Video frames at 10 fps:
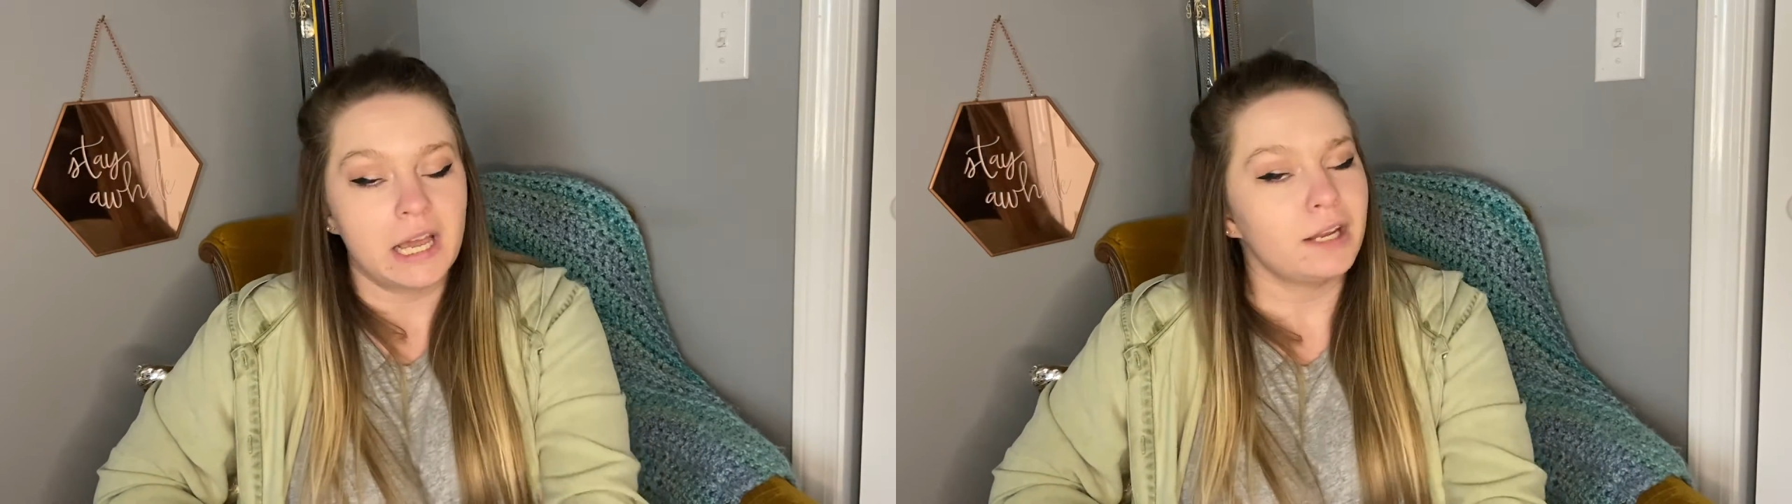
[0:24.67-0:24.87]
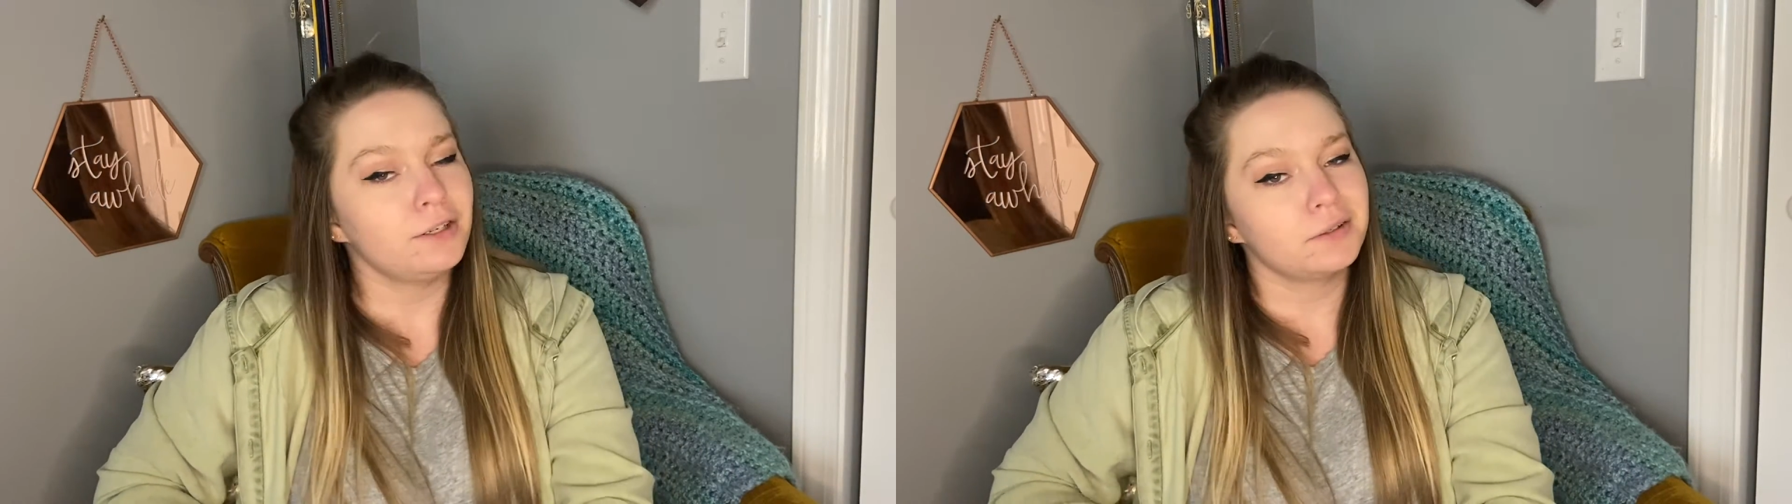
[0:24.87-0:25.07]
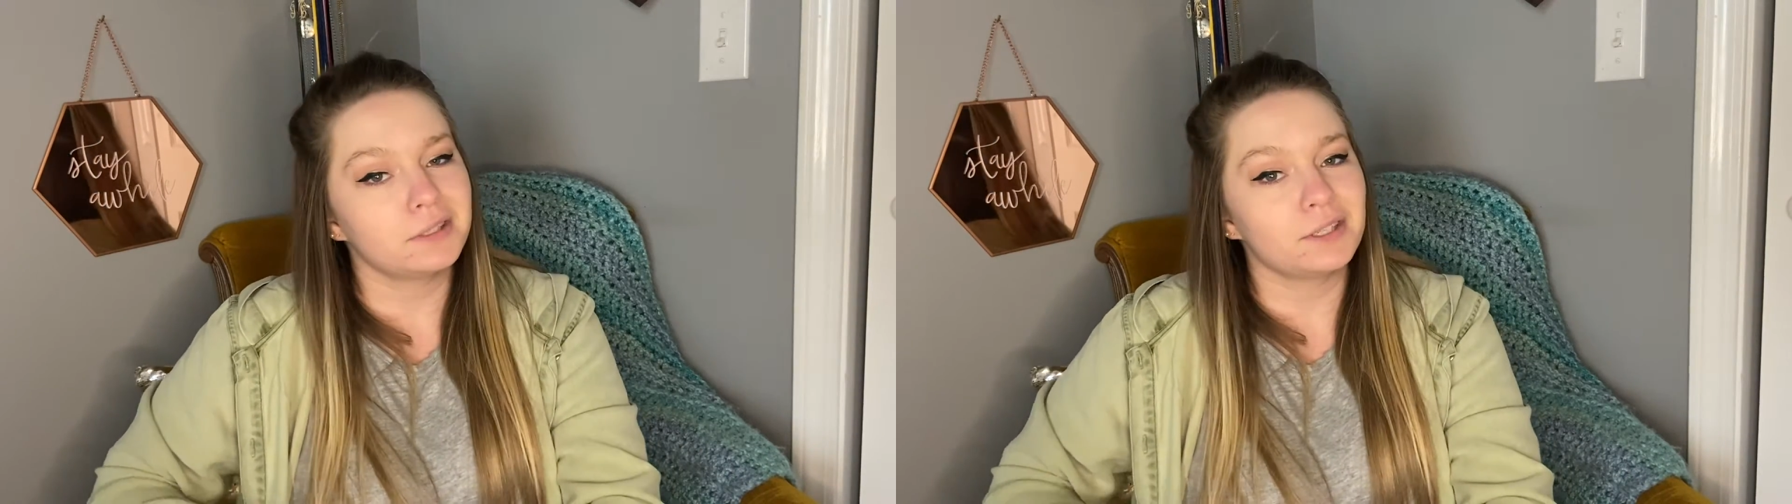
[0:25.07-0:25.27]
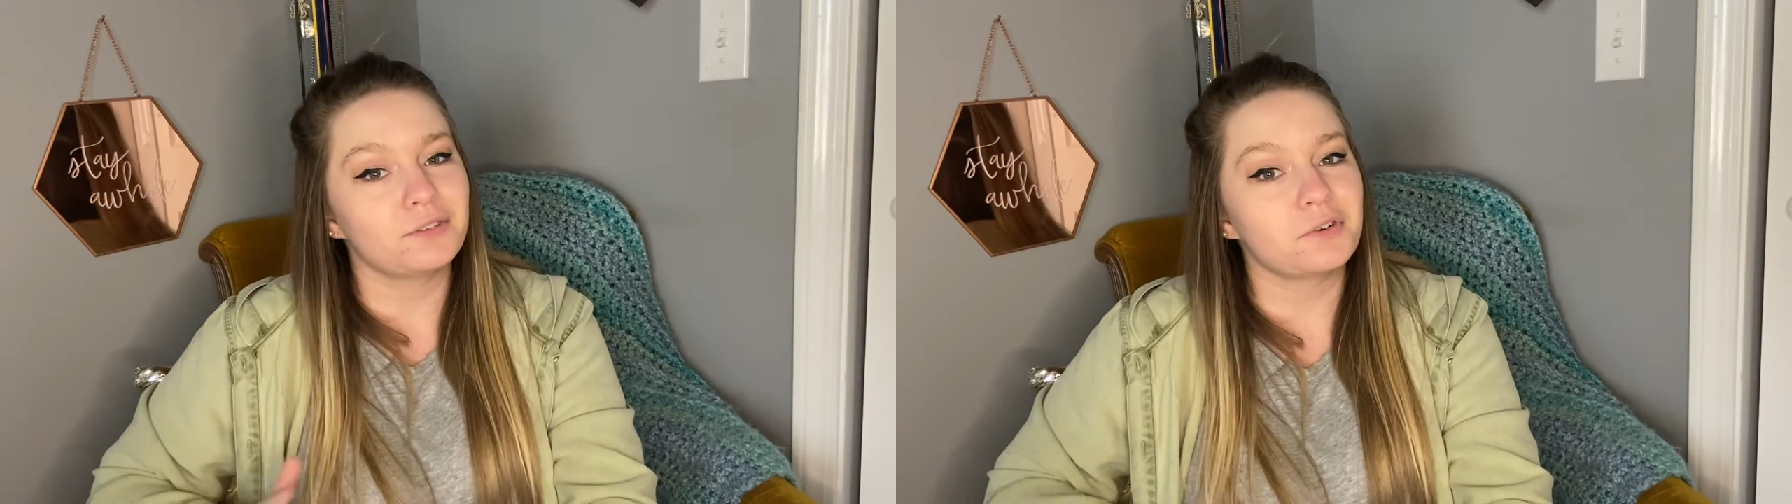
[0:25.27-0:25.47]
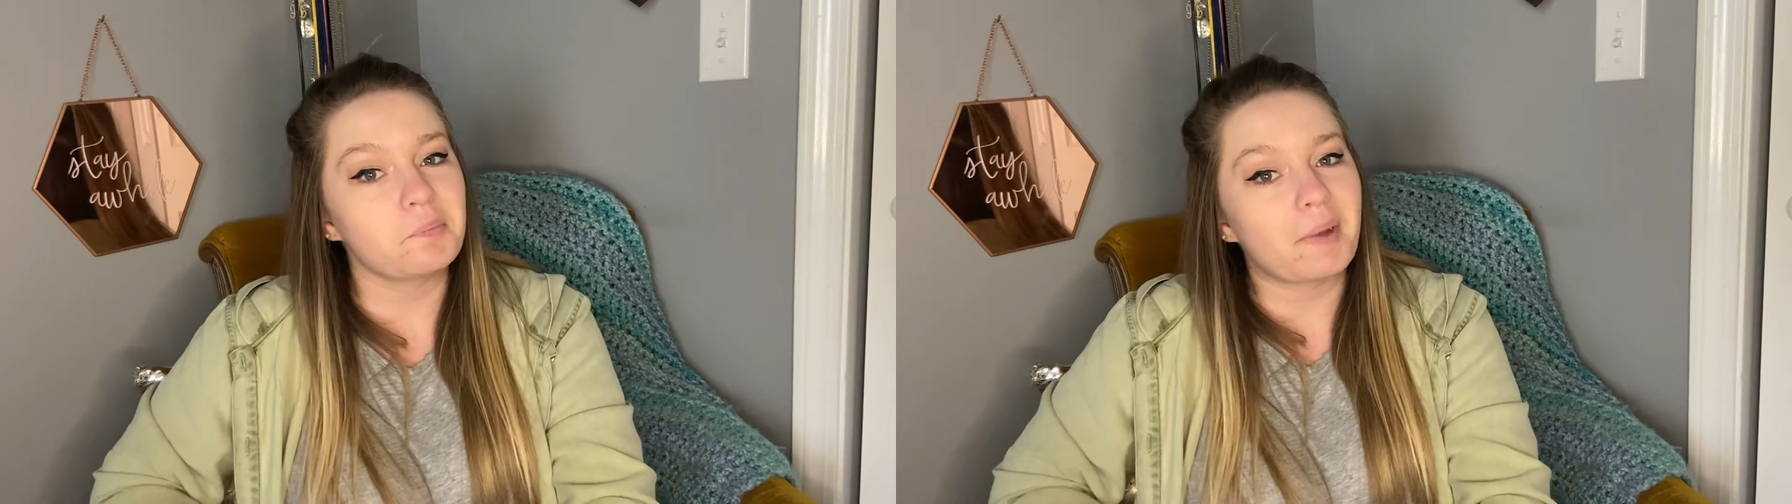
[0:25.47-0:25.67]
and you can learn
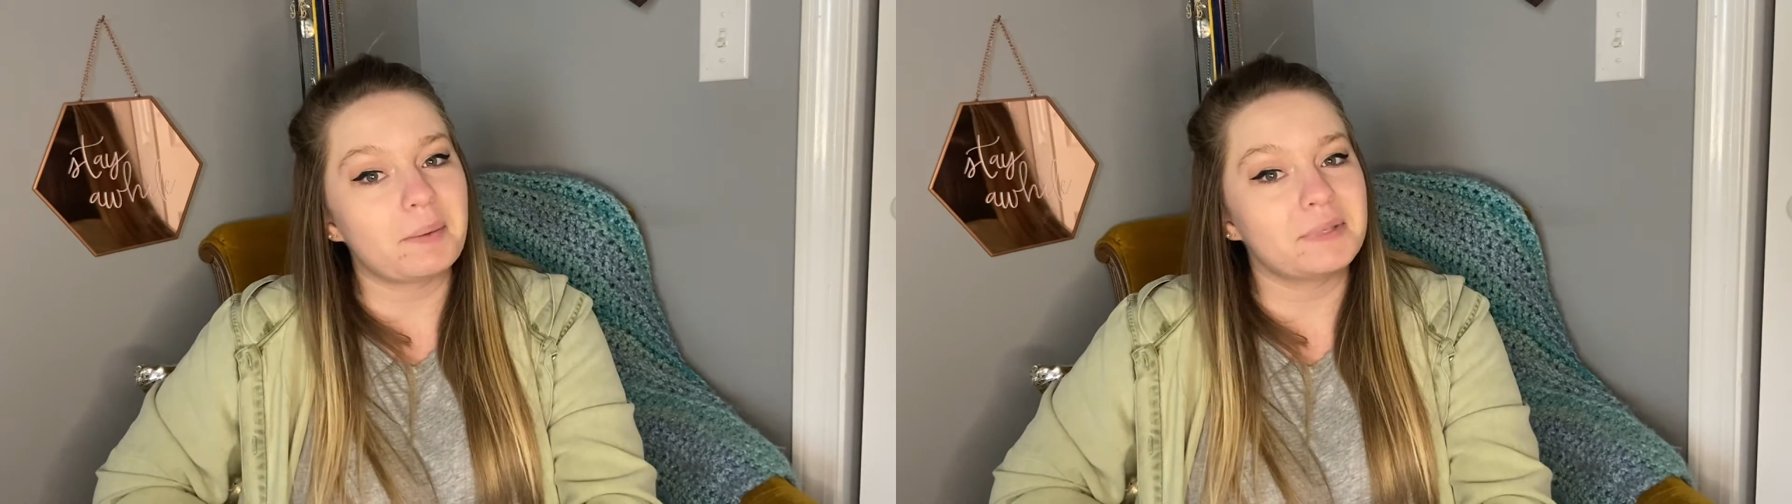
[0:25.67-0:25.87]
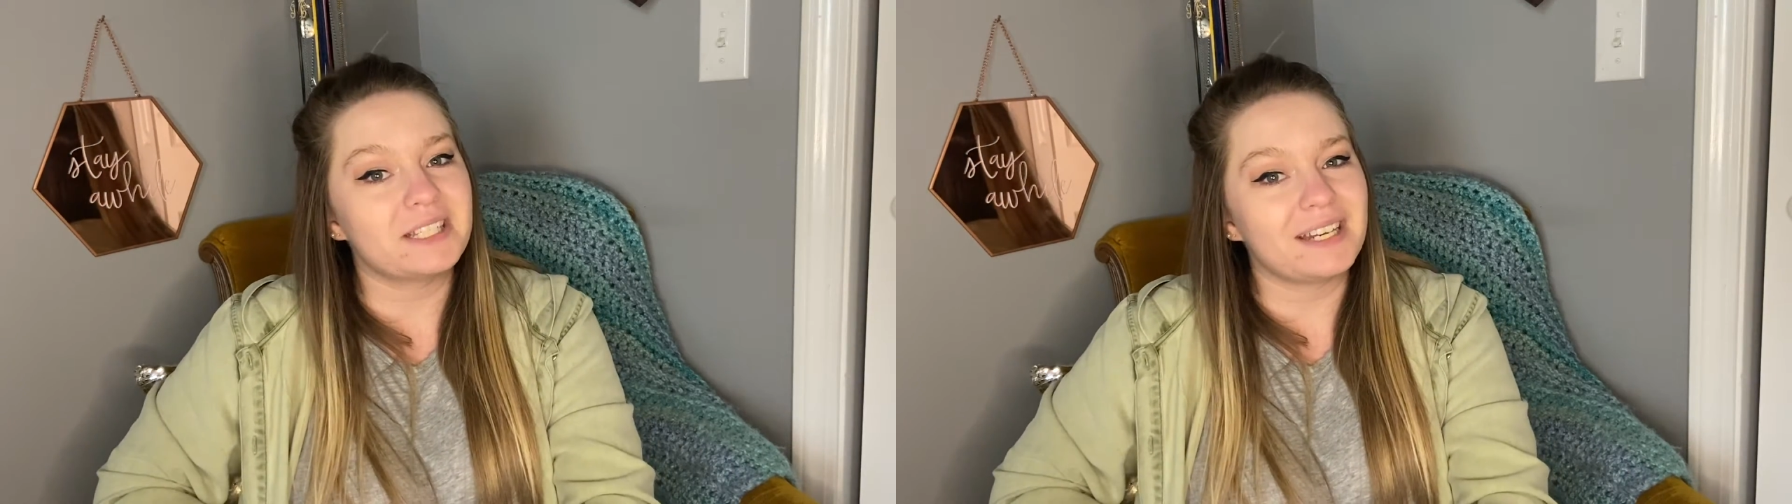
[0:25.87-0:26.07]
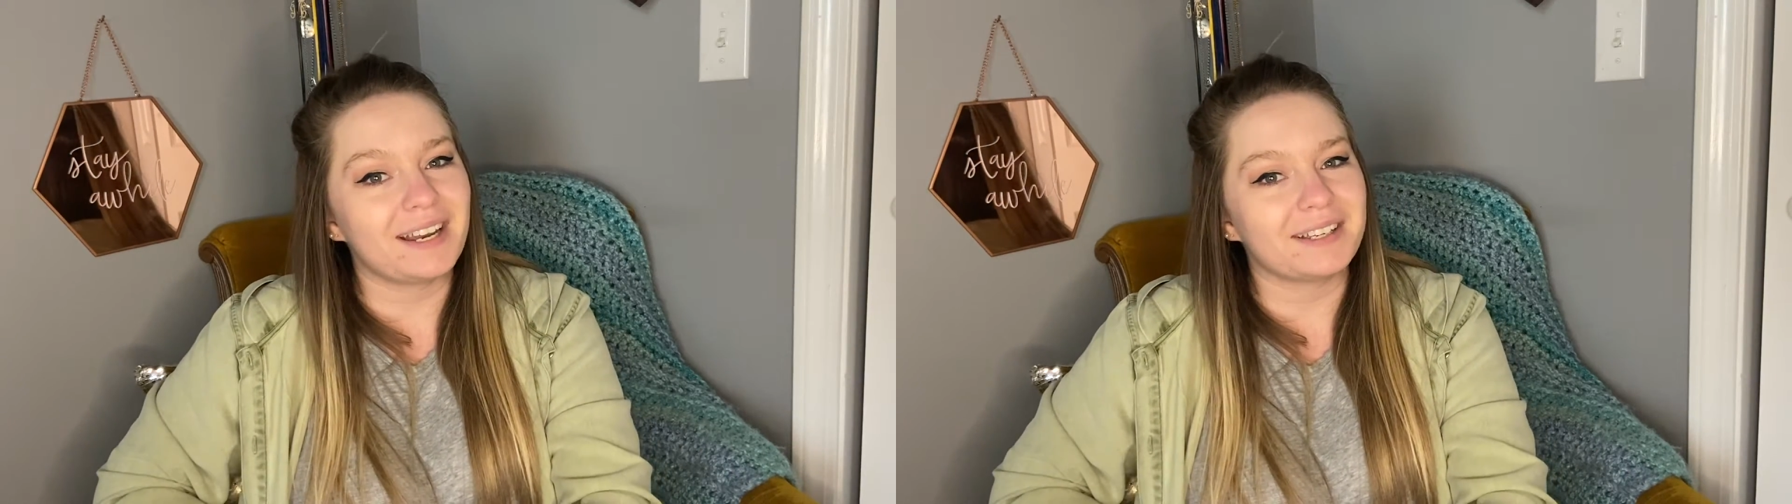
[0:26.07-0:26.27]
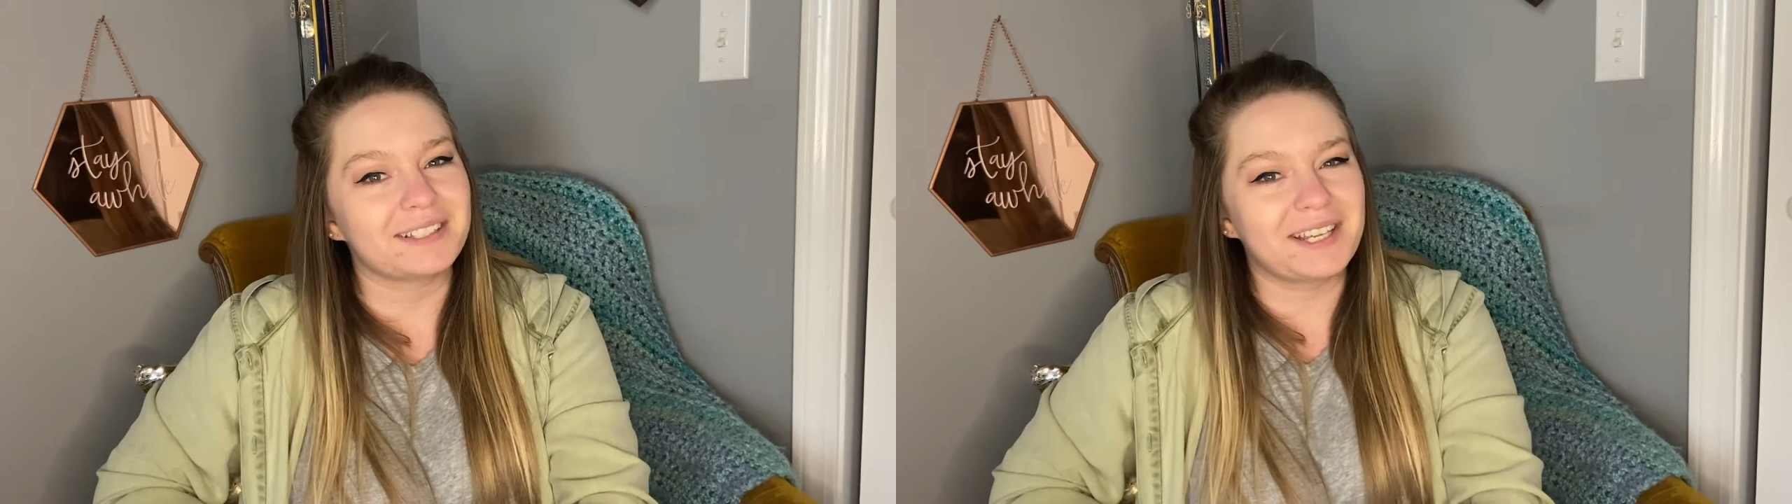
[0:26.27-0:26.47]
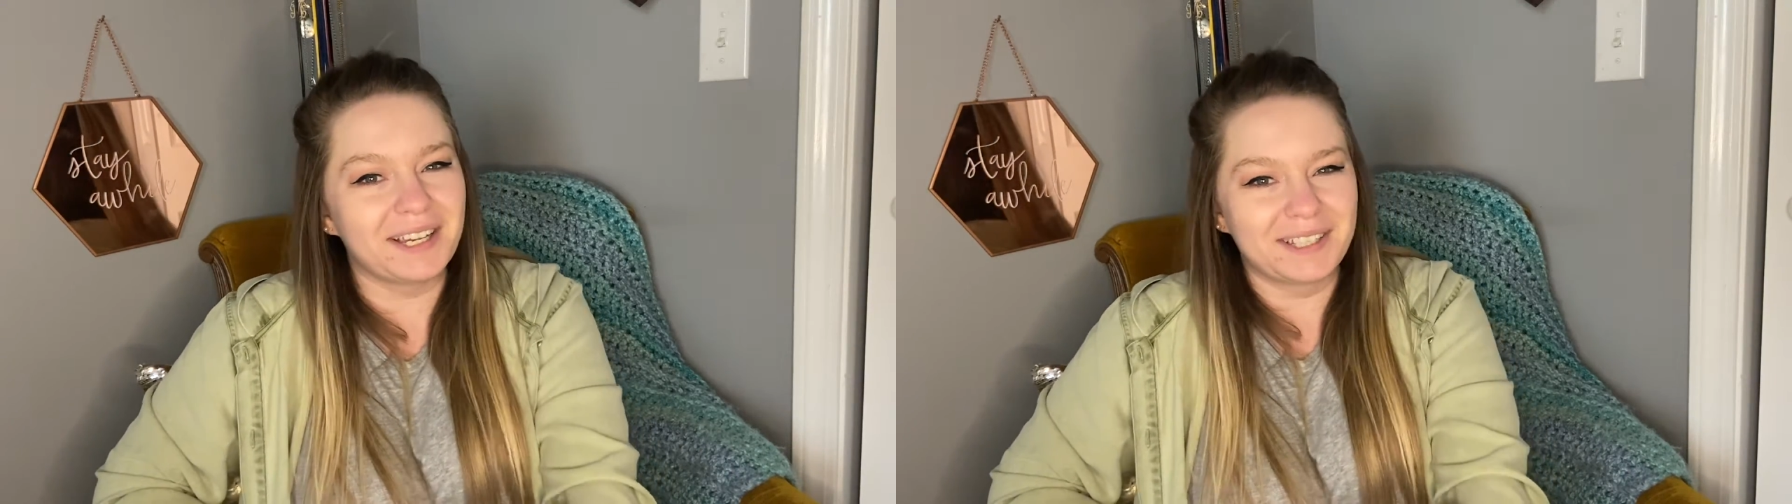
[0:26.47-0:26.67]
from my mistakes.